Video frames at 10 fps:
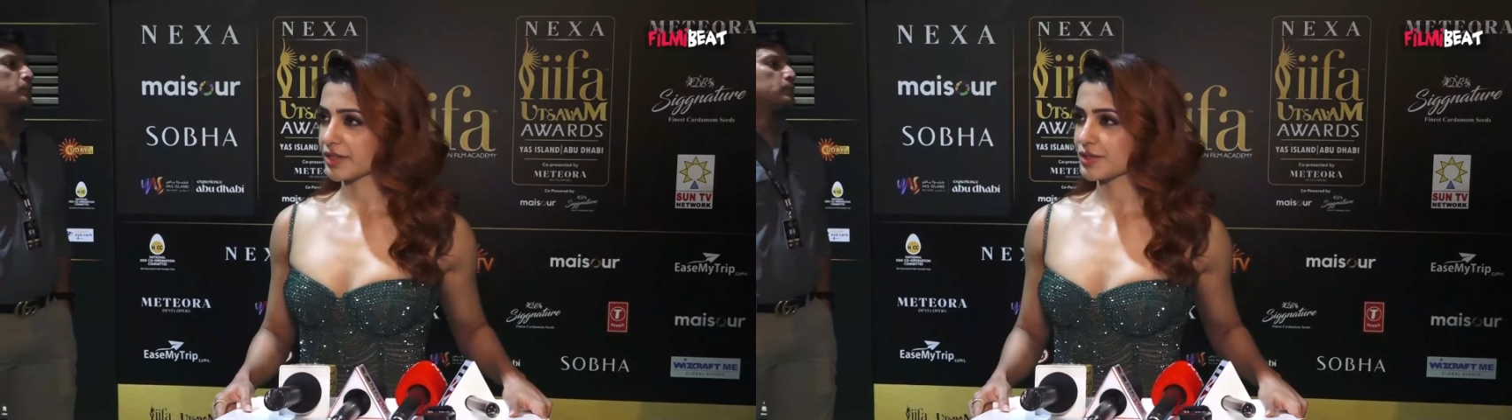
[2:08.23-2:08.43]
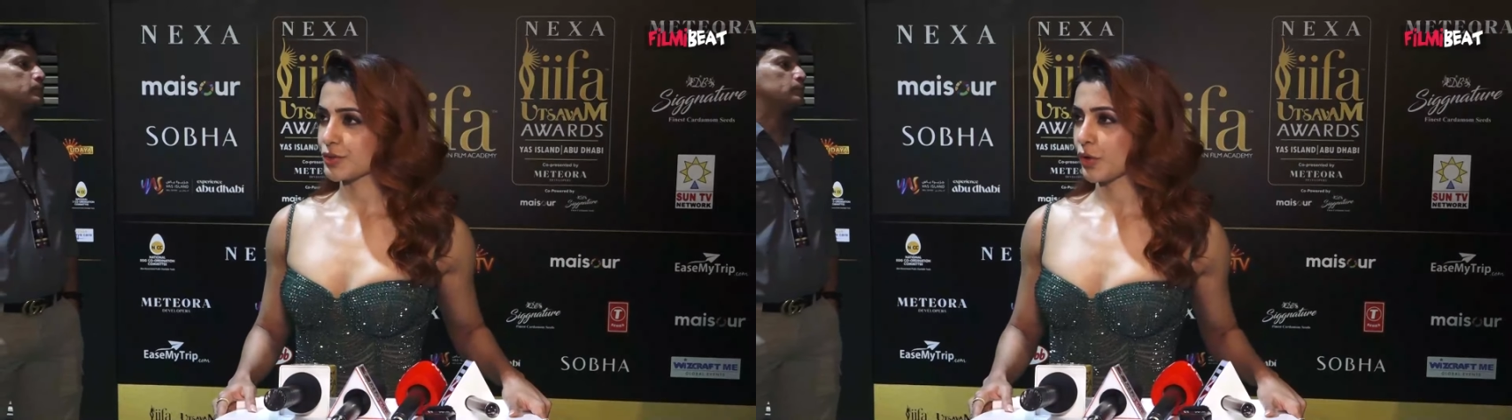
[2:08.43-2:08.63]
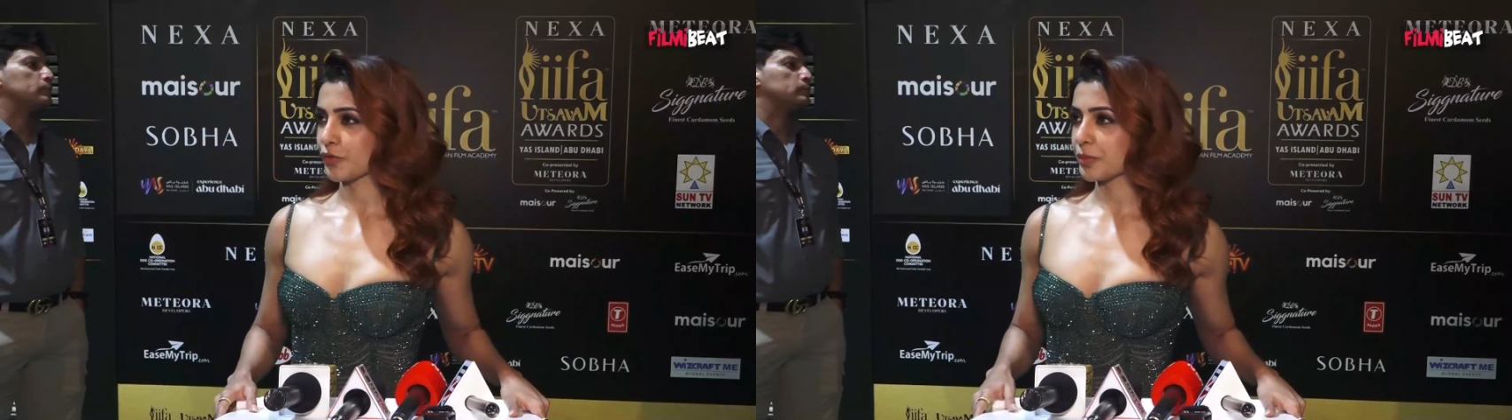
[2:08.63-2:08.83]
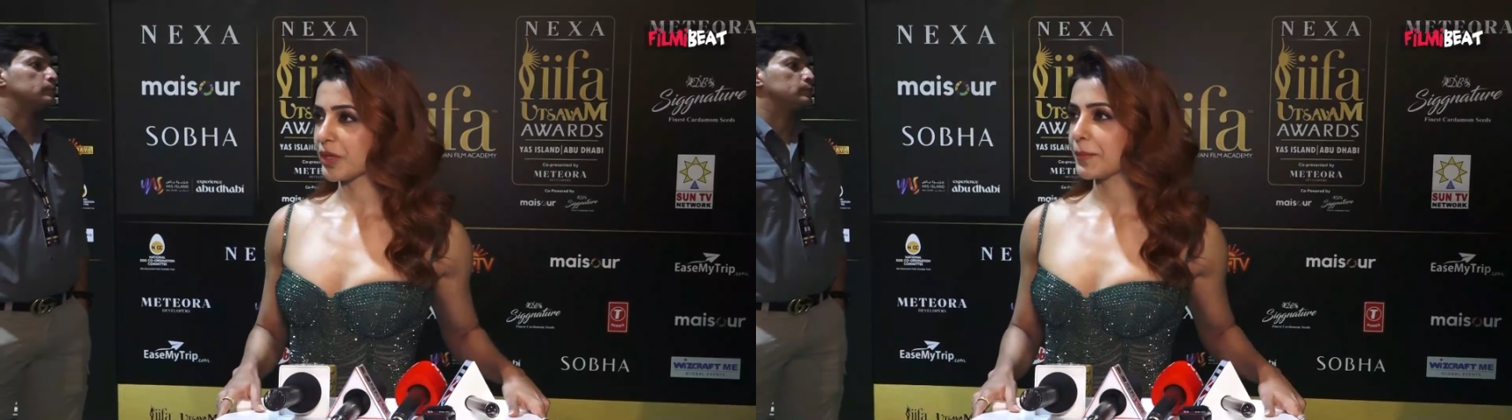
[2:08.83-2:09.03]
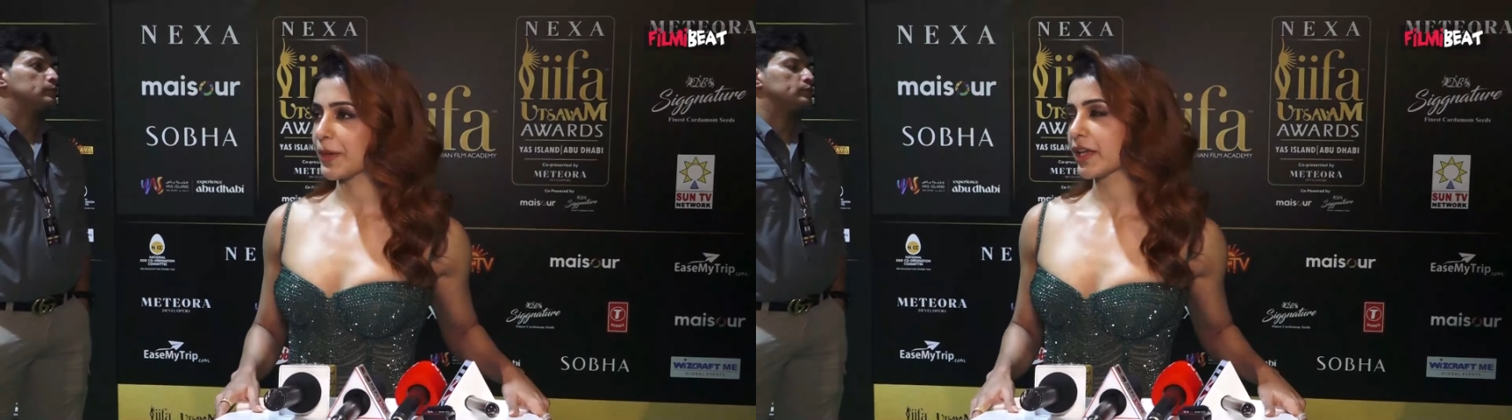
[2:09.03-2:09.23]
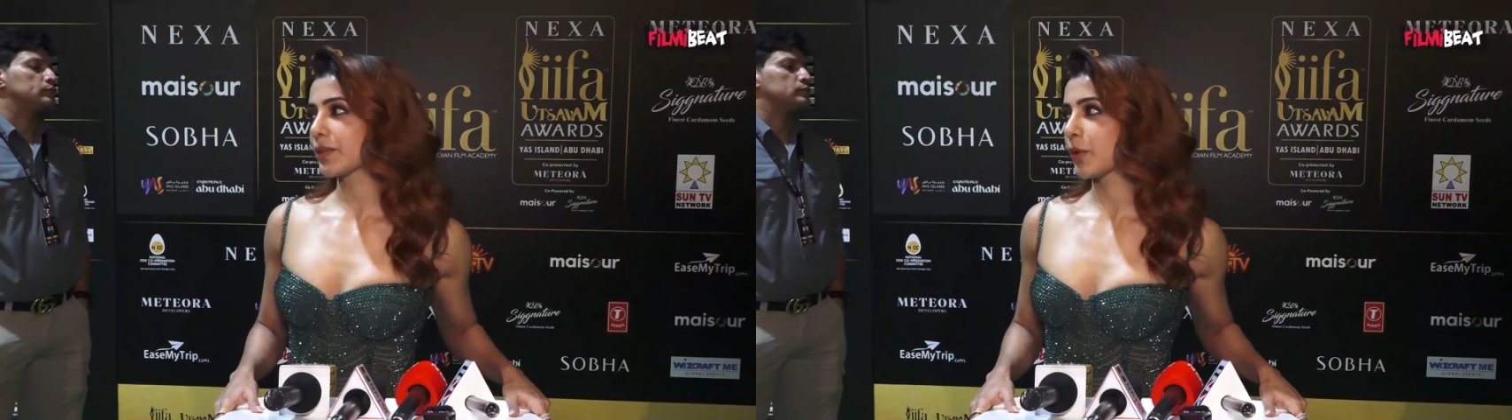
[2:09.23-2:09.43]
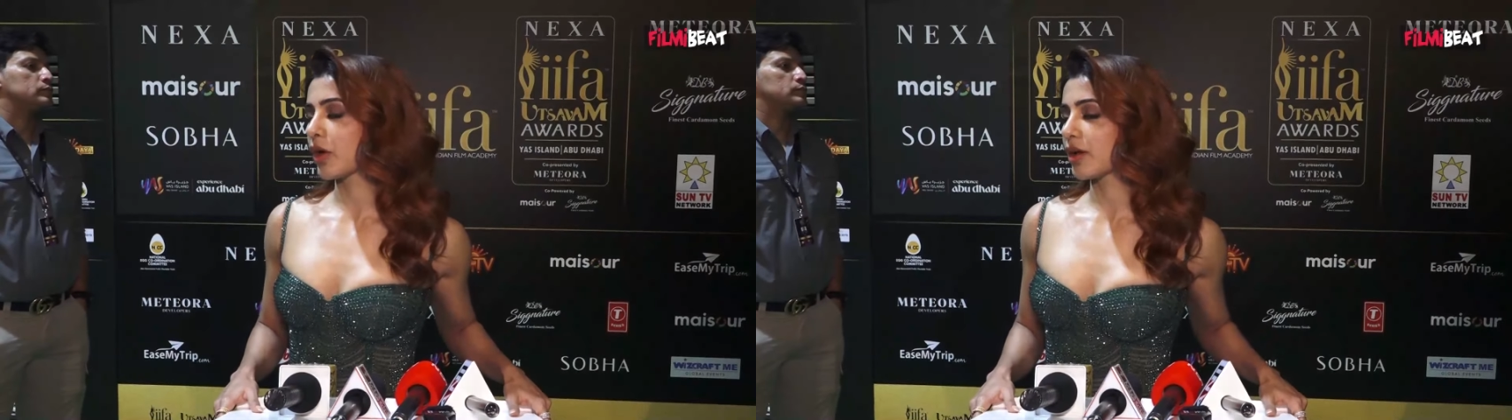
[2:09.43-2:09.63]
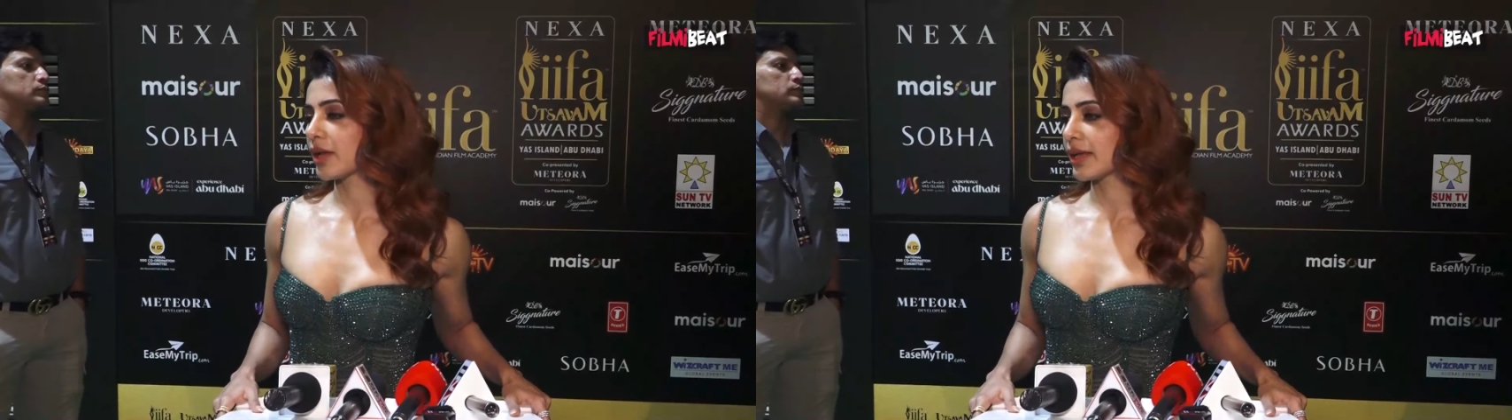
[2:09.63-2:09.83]
So for me, pickleball
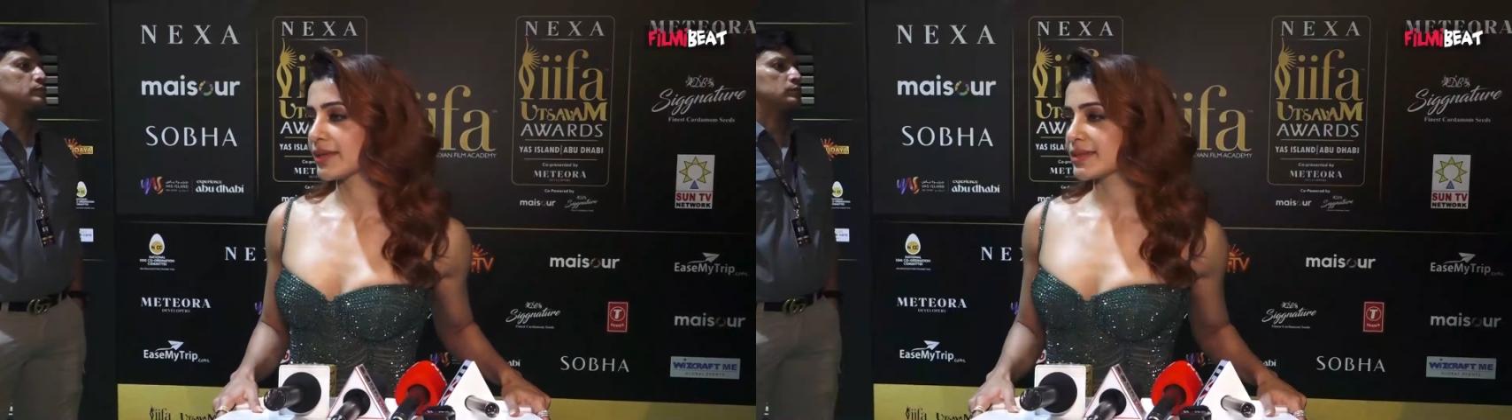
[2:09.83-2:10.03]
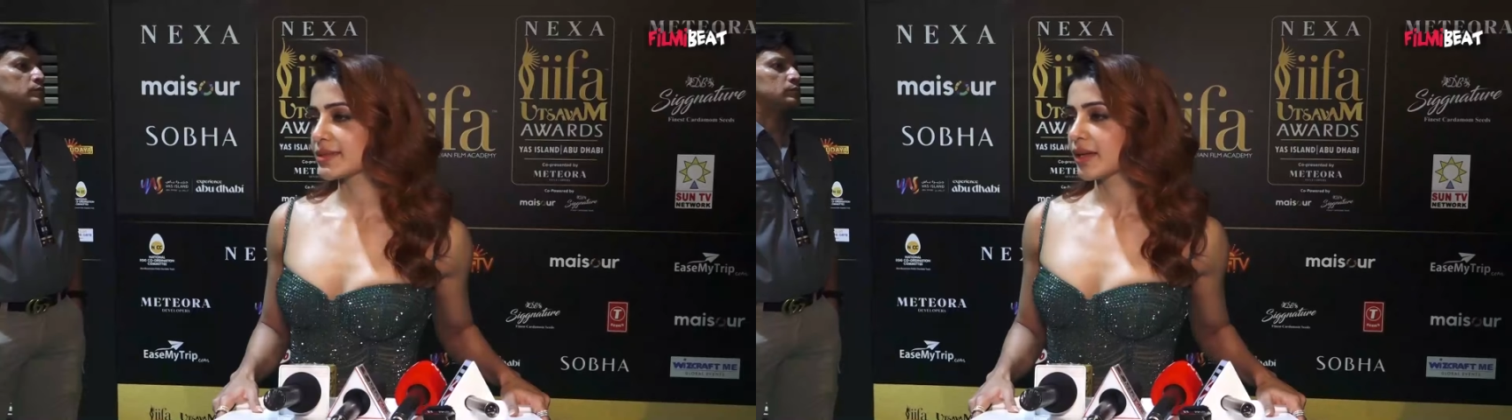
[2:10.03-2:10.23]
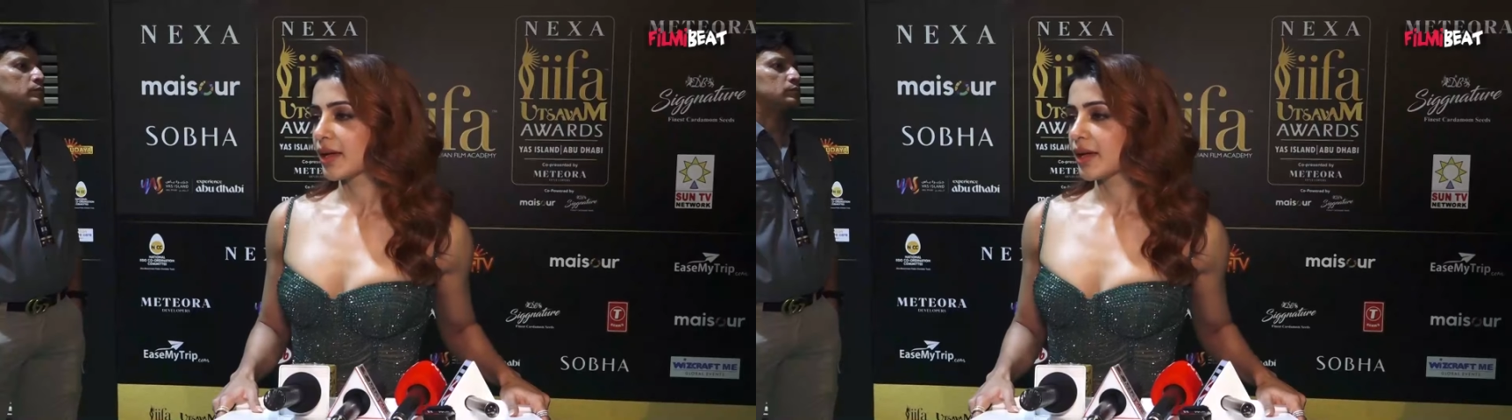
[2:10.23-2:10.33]
is